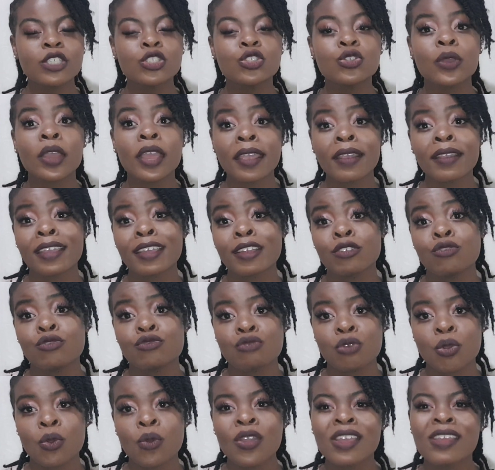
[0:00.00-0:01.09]
that your hair can
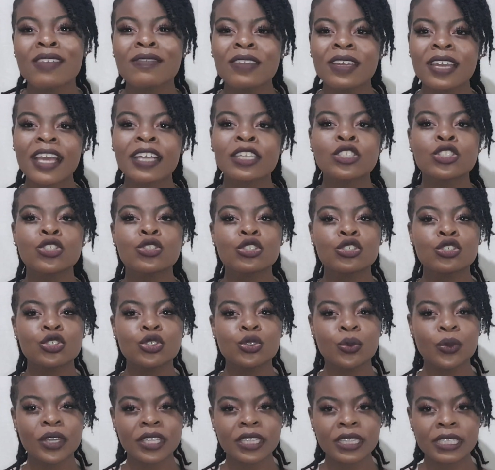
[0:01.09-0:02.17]
grow, even as you're
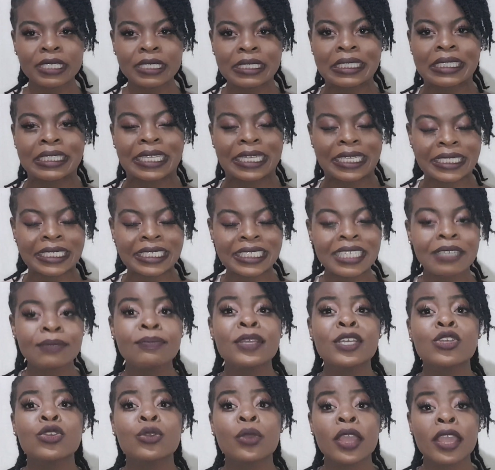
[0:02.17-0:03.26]
doing these things that
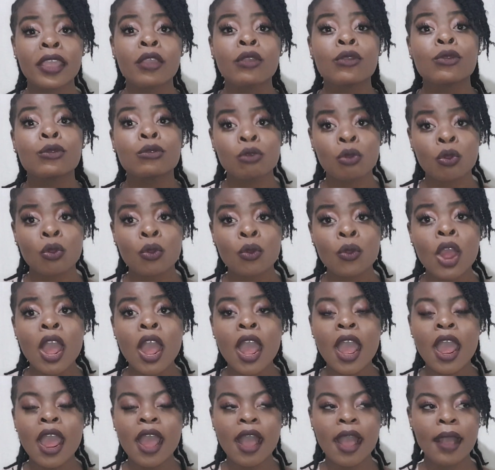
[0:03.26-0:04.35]
make your hair grow,
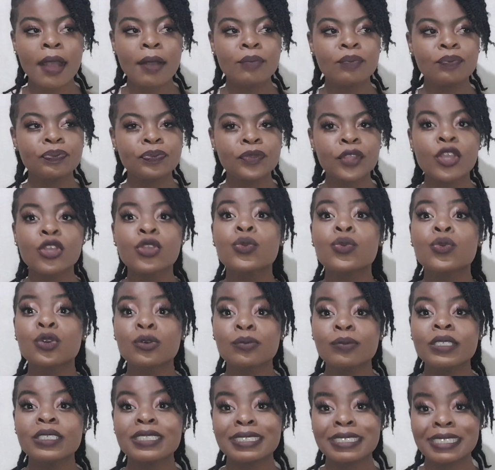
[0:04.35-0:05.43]
you will
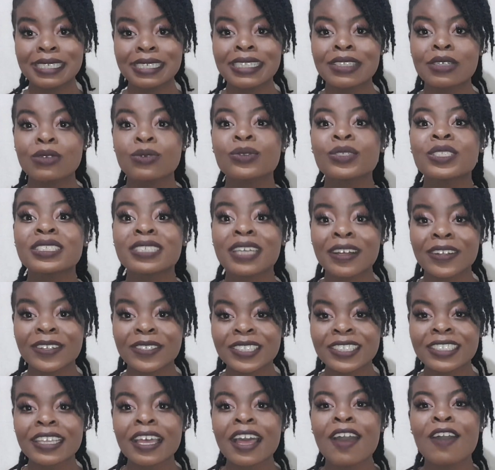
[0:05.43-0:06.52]
be seeing the
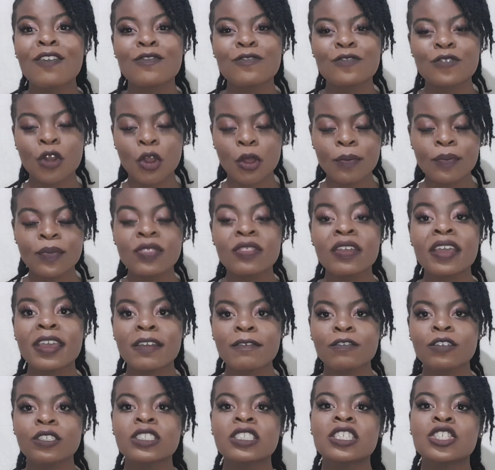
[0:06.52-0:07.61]
results from the
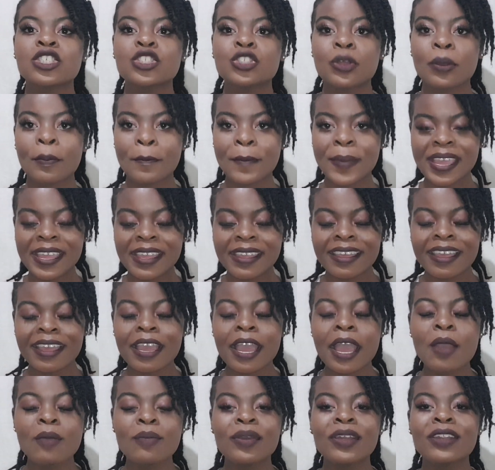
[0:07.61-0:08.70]
efforts that you're making.
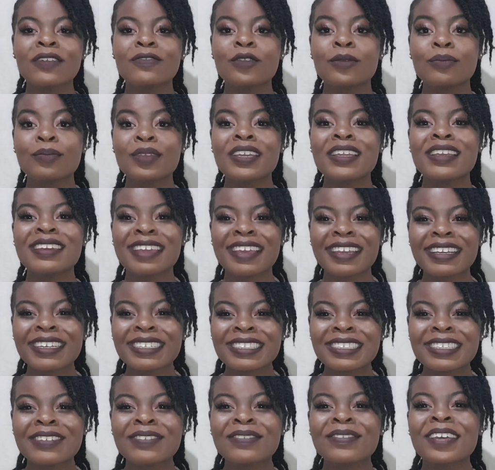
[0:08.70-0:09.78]
But if you're being
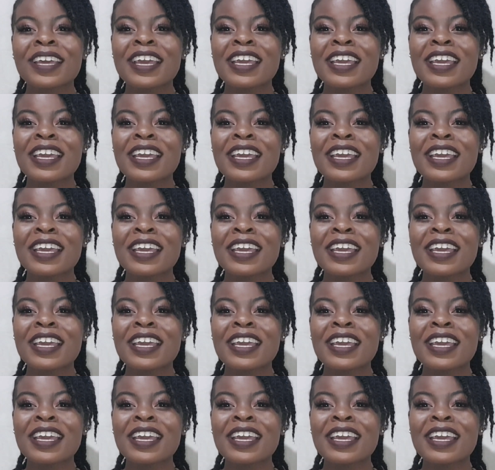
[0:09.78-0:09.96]
negative,